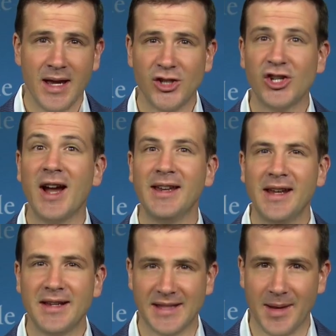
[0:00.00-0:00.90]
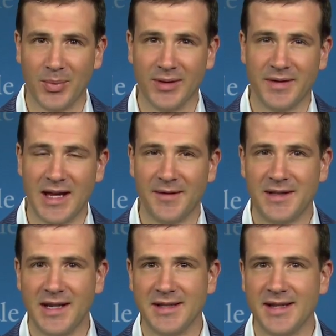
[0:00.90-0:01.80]
a shining example of the
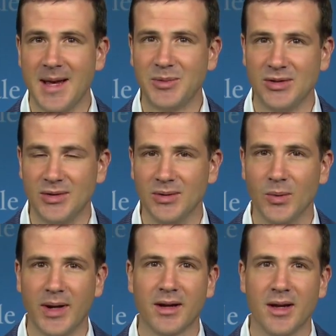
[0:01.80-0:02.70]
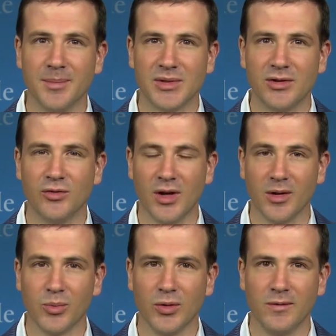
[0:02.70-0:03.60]
FDA's ineptitude when it comes to drug
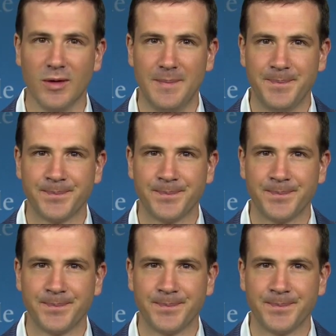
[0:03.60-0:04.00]
approval.